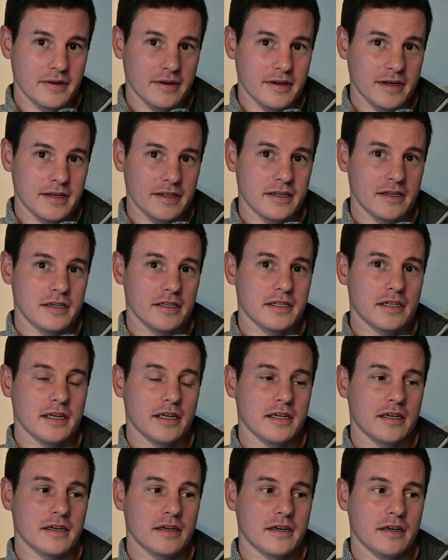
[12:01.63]
and then it
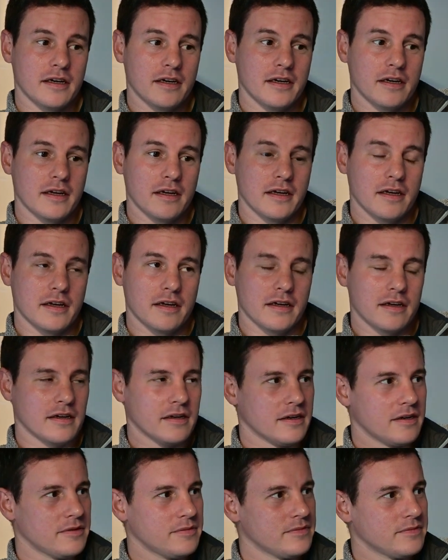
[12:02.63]
said,
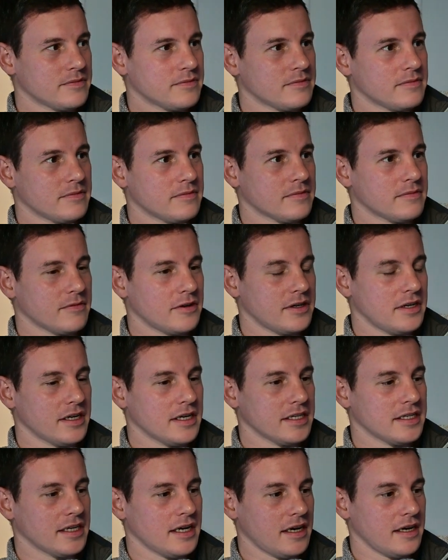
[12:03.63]
what did I
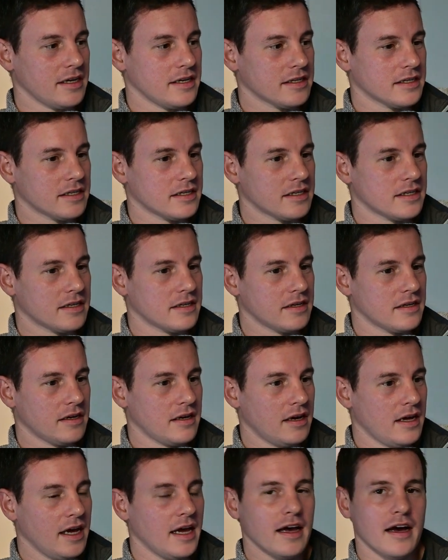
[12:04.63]
say?
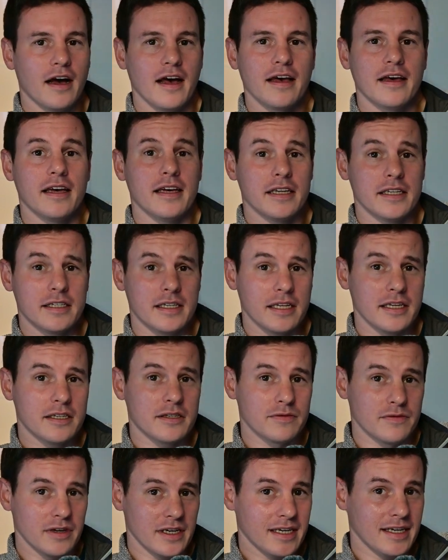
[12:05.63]
Is this
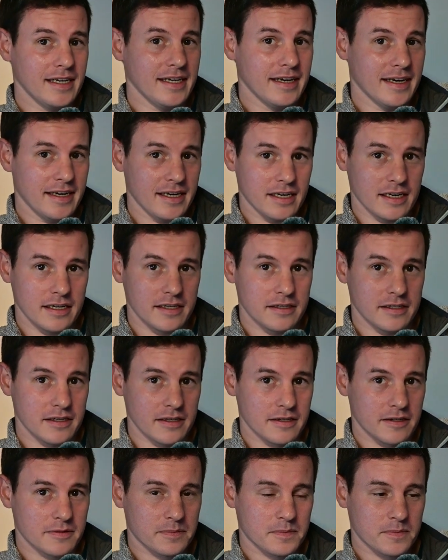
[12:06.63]
really England?
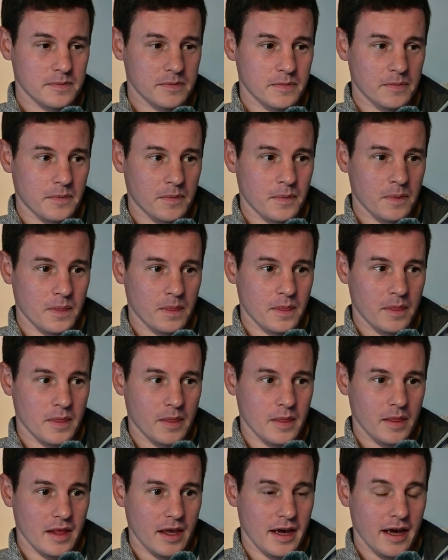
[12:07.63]

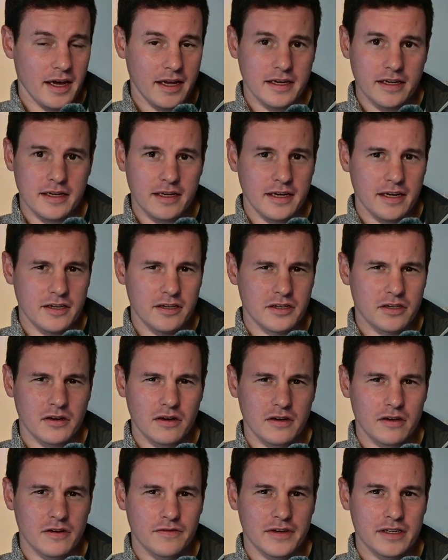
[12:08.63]
And it just got
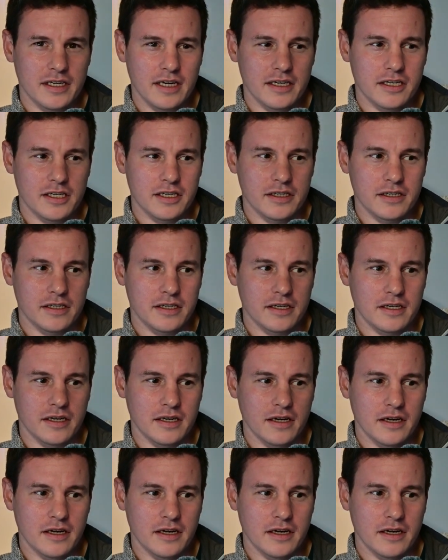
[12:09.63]
a lot of attention.